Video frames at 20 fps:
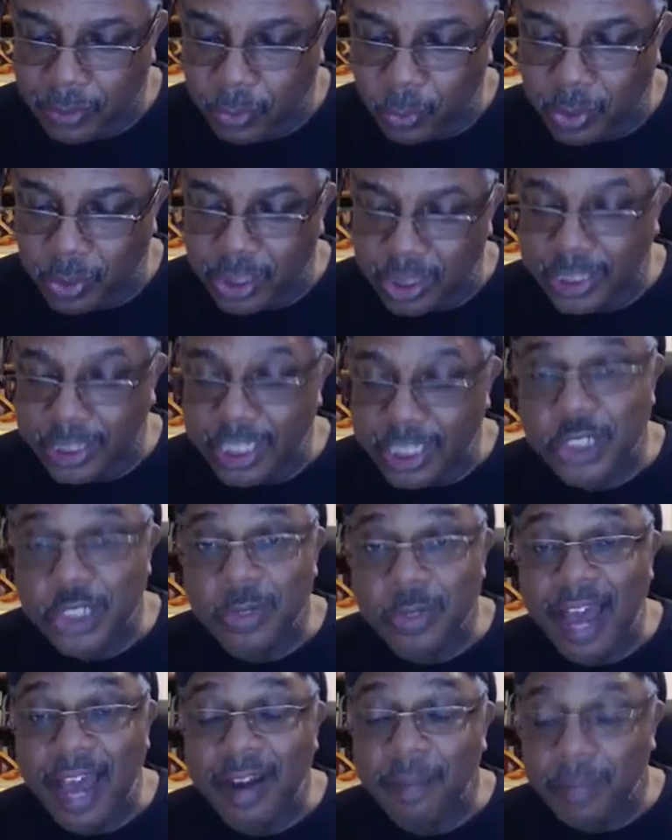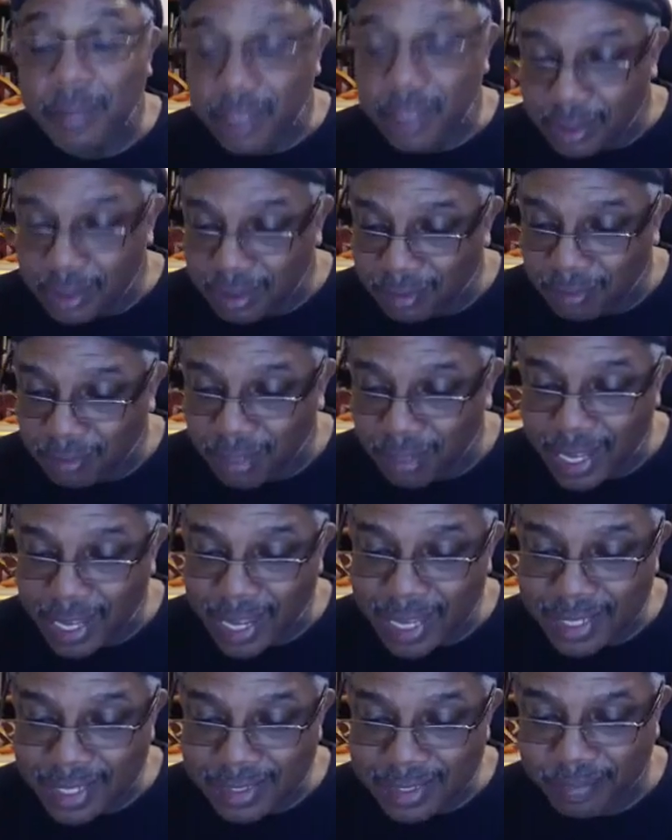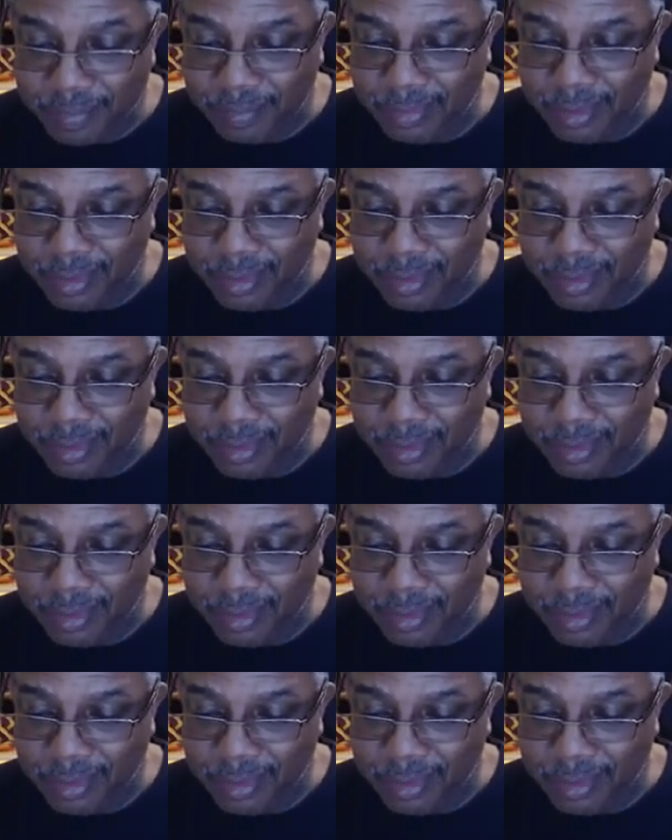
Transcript: "Will it get you out of me?" Ray asked.